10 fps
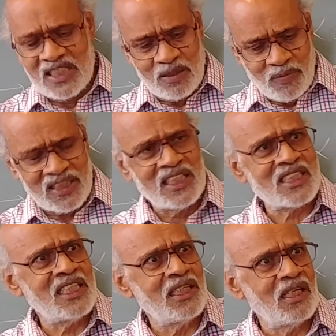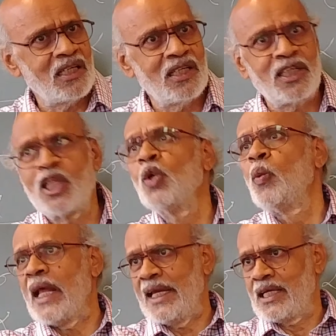seat, but it's a
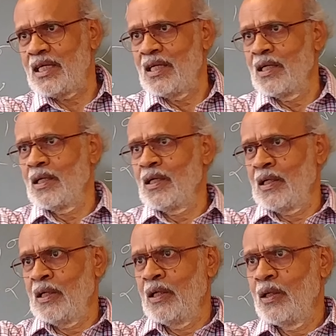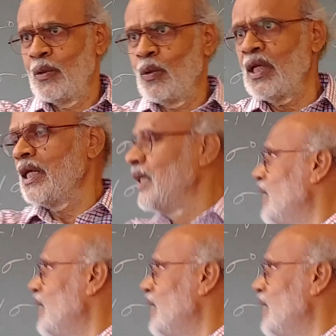tube-like. Okay,